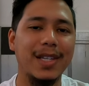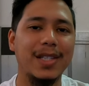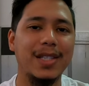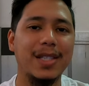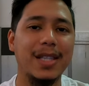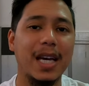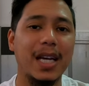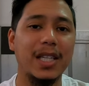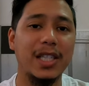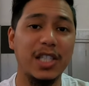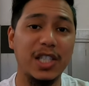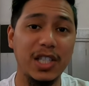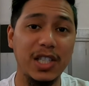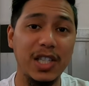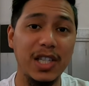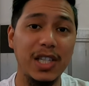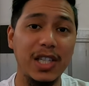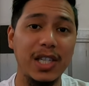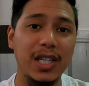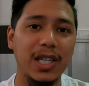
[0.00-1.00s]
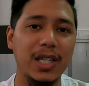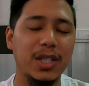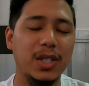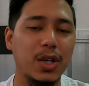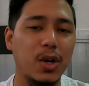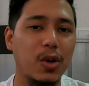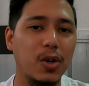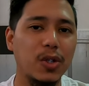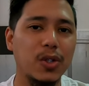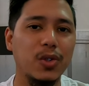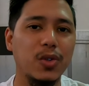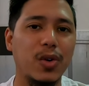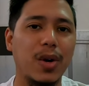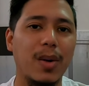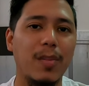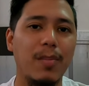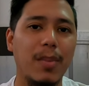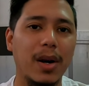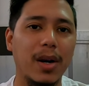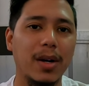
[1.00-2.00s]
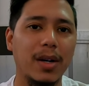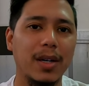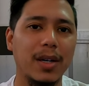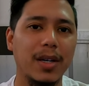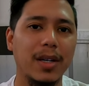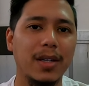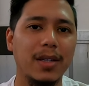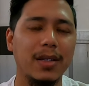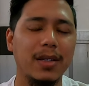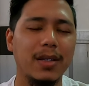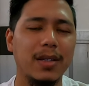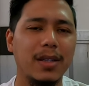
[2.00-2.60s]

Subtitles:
is that she is also a barker.